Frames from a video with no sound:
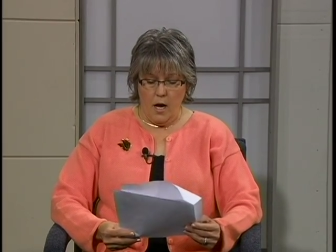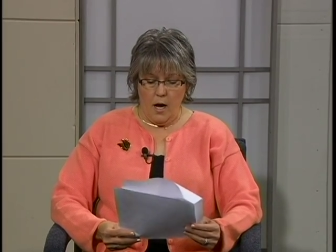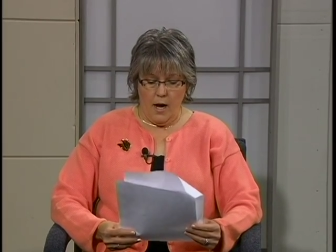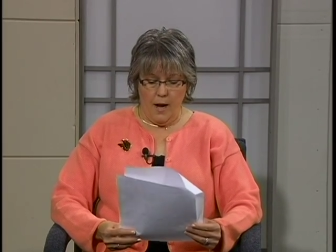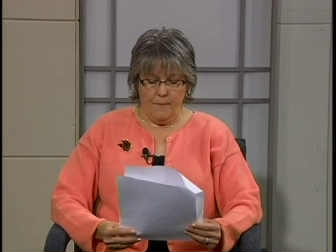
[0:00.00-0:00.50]

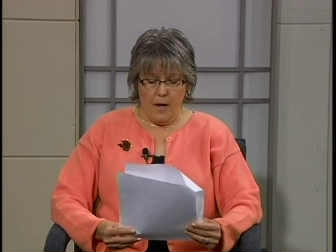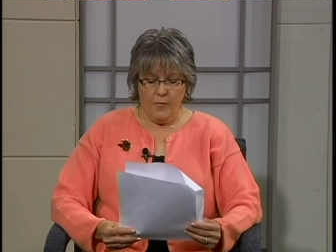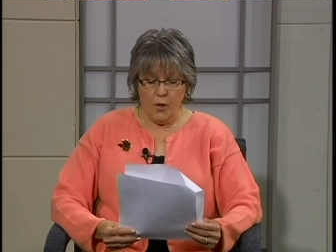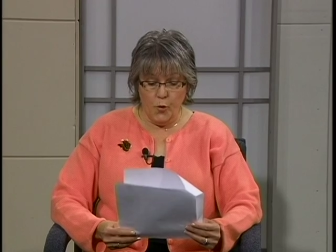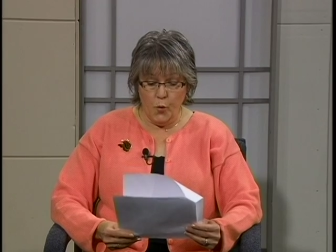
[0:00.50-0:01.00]

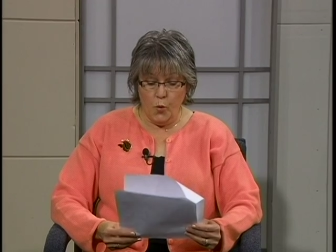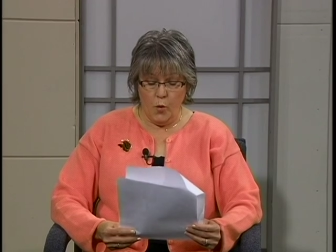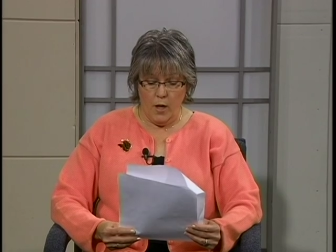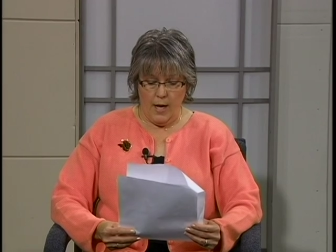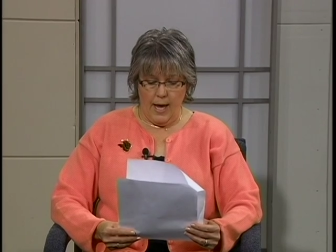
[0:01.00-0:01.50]
the new
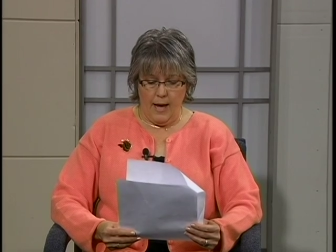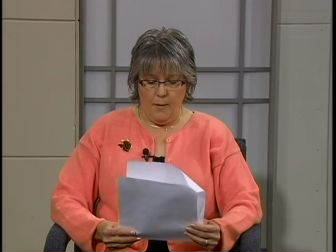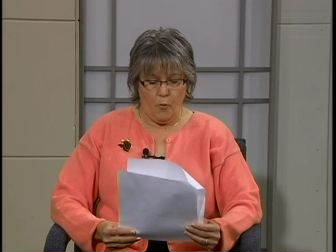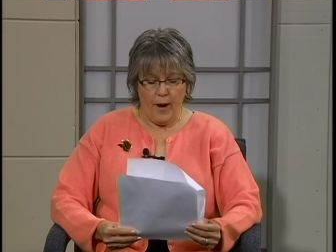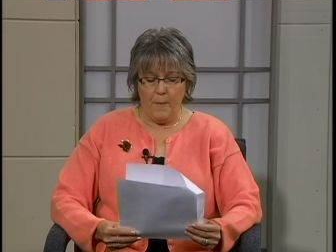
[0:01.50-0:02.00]

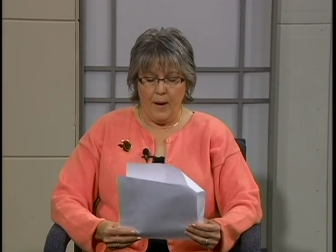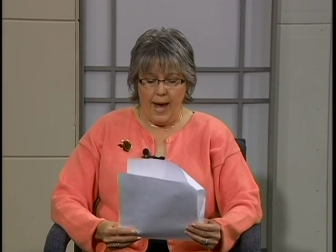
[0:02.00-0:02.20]
ramp